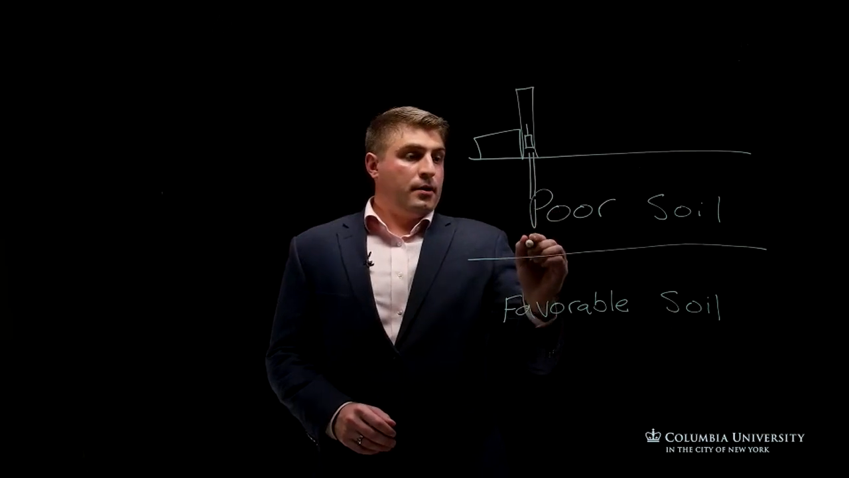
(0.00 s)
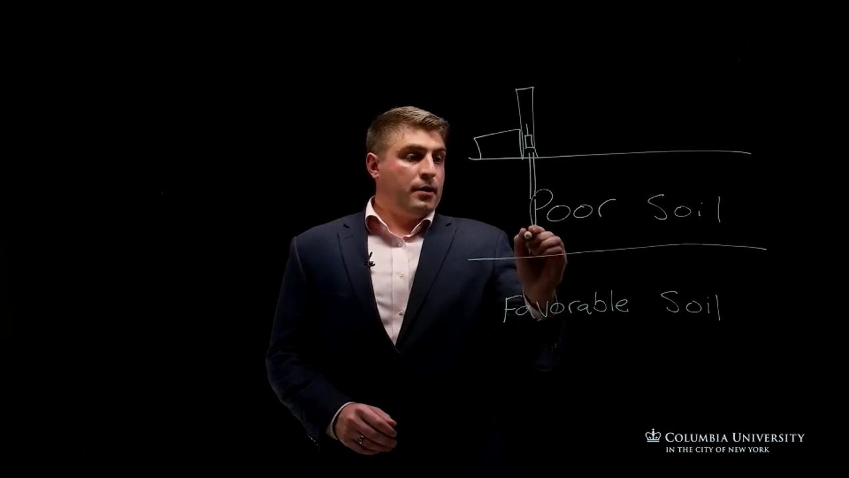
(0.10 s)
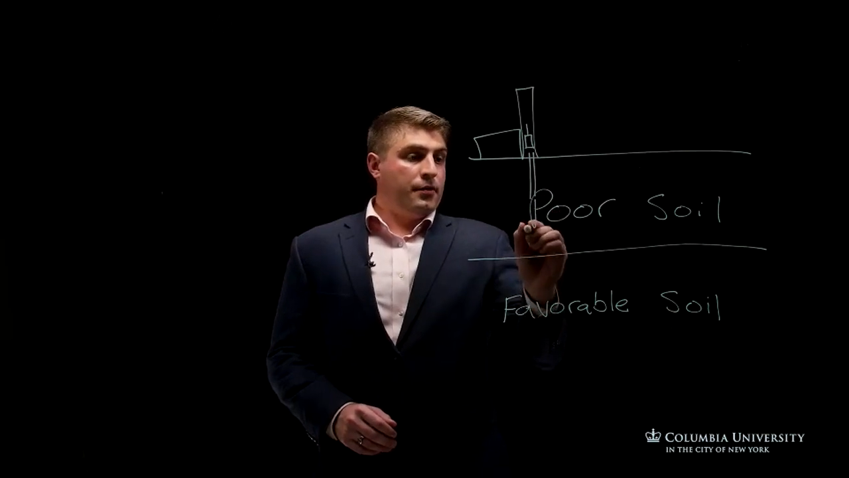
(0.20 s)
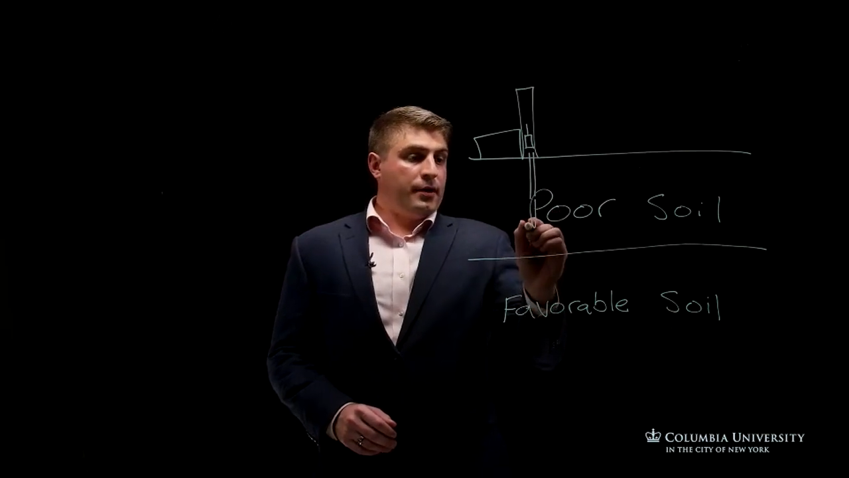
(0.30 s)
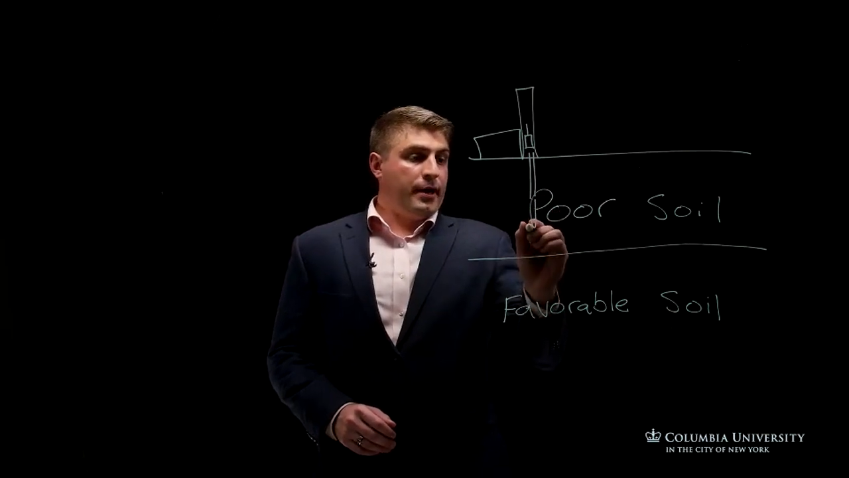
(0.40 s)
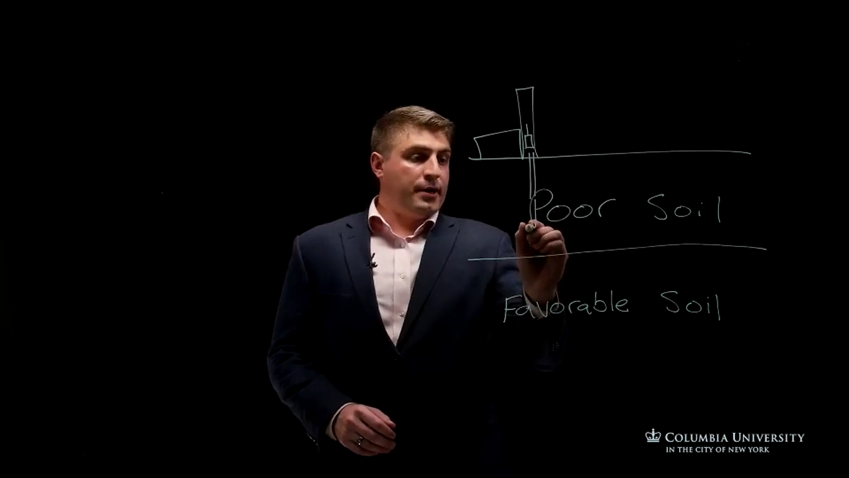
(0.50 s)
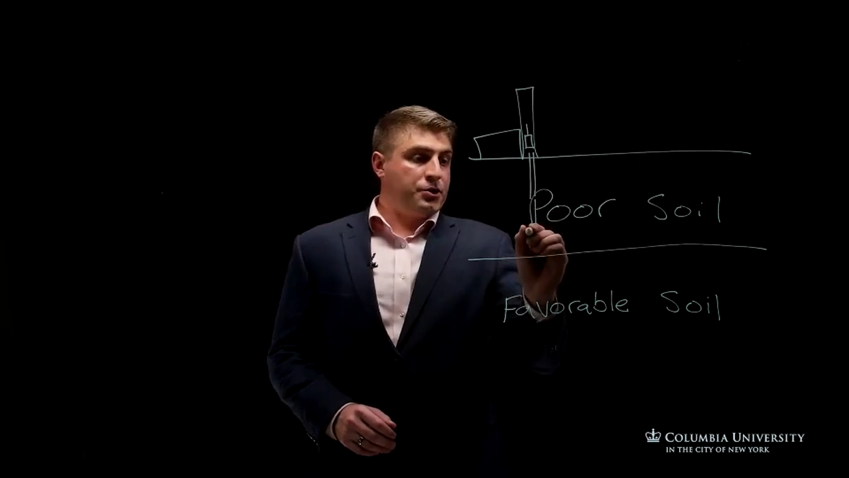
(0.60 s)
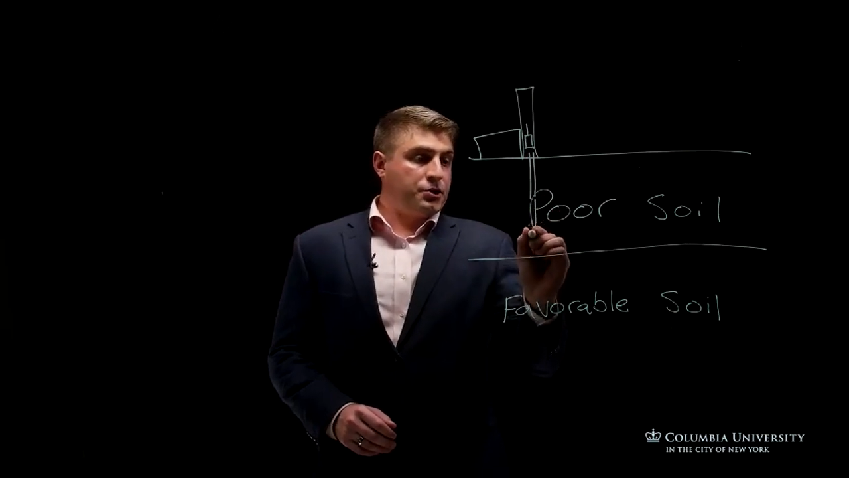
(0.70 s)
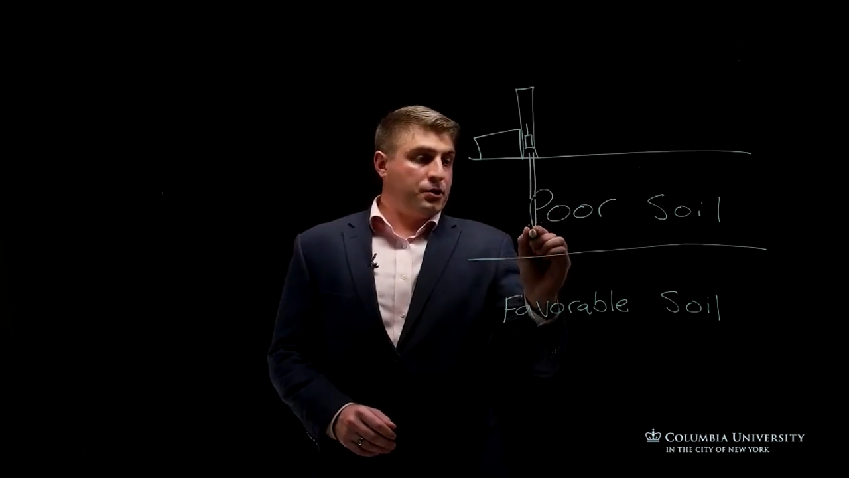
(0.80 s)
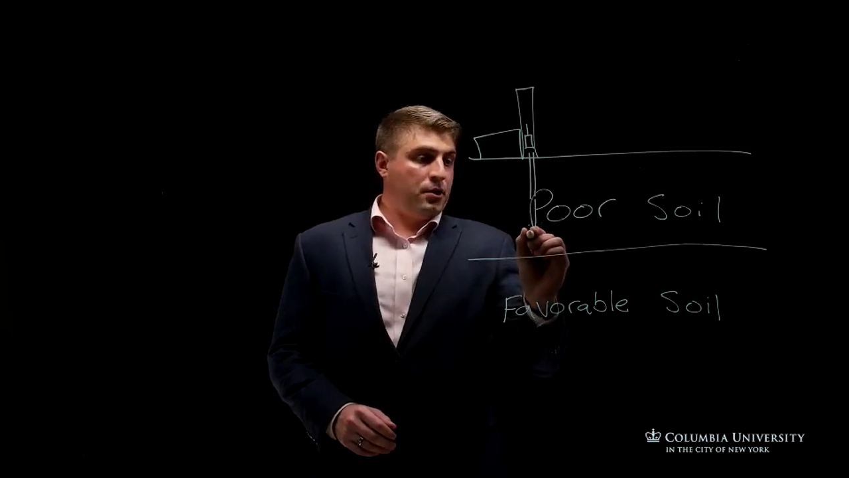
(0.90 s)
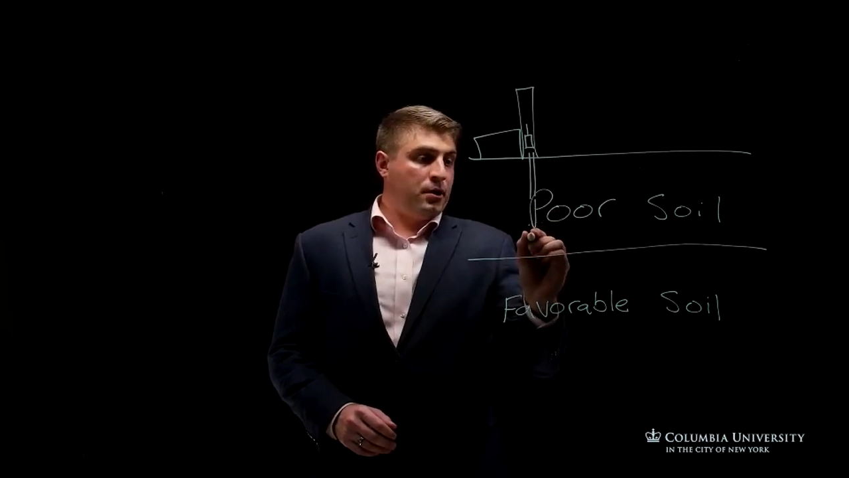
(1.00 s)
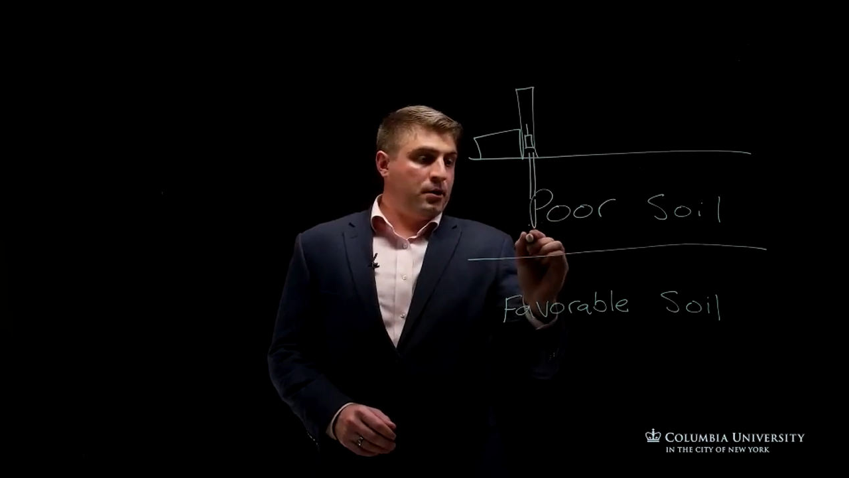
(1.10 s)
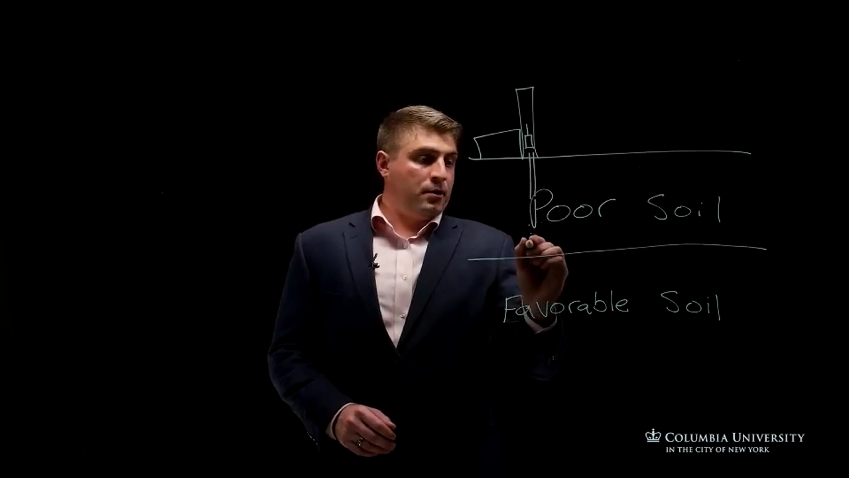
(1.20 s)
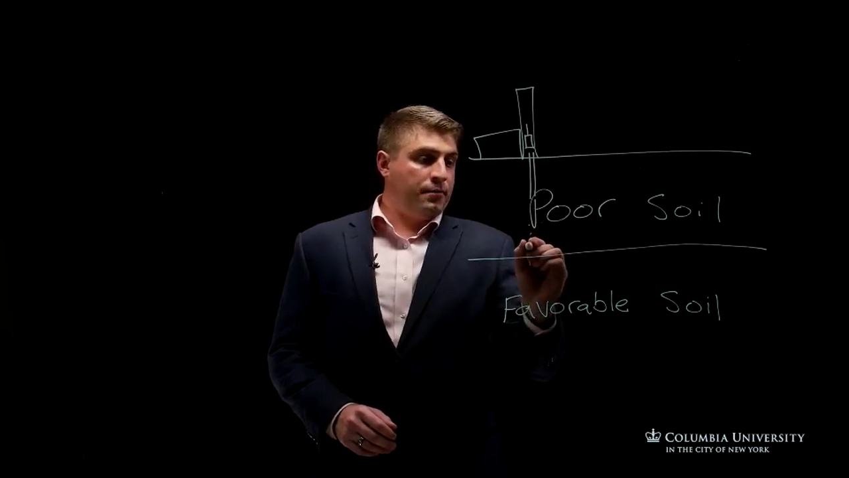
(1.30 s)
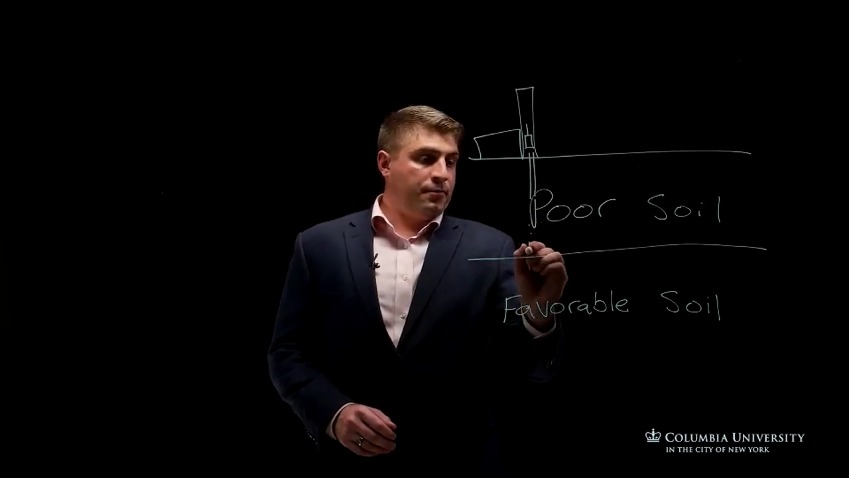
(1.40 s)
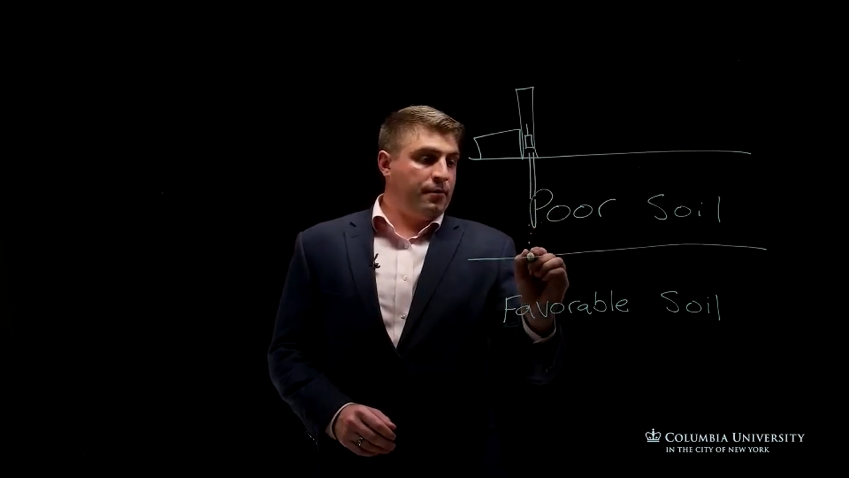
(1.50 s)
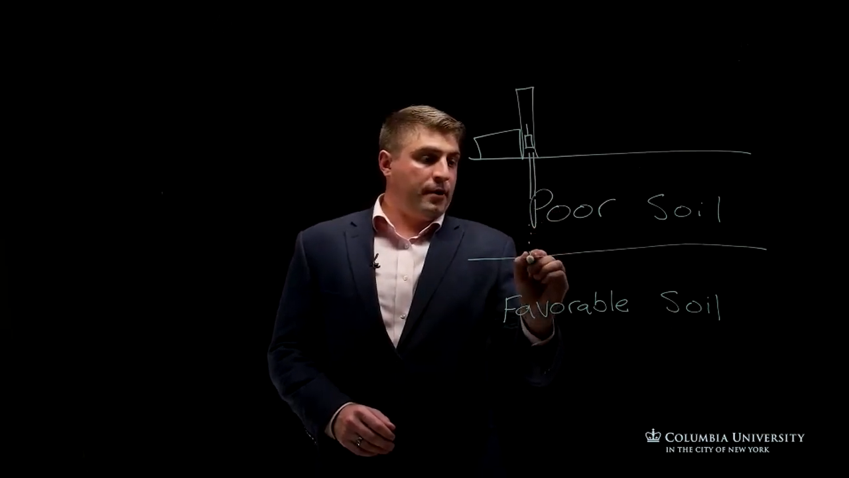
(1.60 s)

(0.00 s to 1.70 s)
In the case of